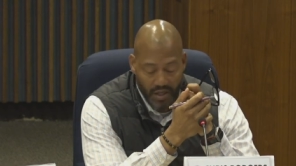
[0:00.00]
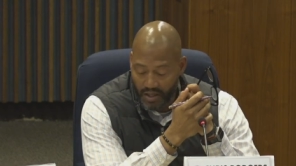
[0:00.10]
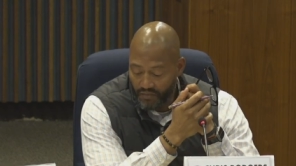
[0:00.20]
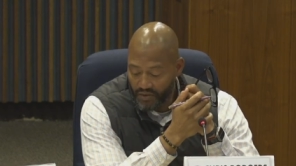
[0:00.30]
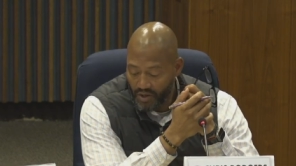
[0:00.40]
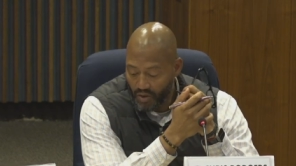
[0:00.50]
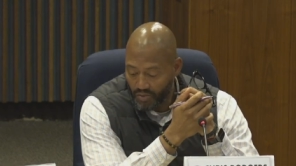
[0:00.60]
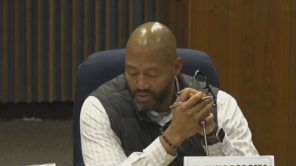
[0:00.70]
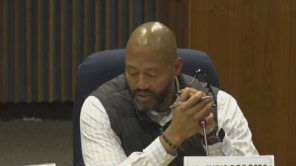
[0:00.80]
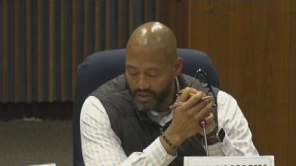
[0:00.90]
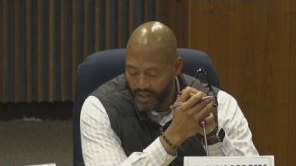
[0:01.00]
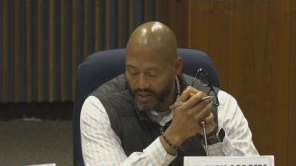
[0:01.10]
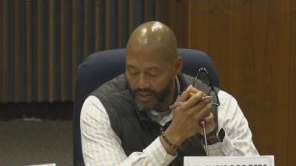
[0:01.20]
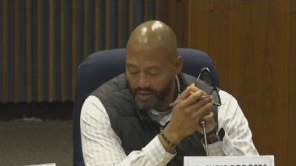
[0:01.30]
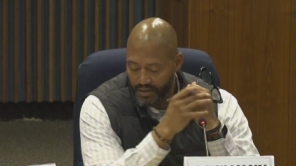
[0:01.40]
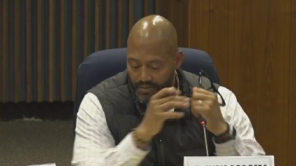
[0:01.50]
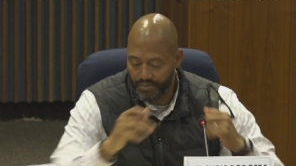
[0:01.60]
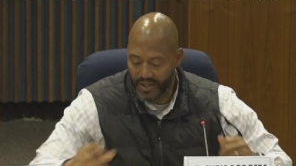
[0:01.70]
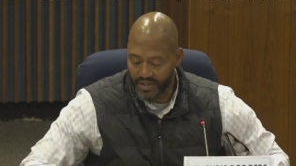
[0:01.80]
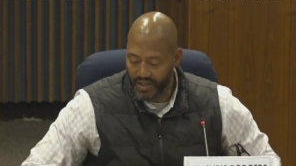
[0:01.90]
And if so, please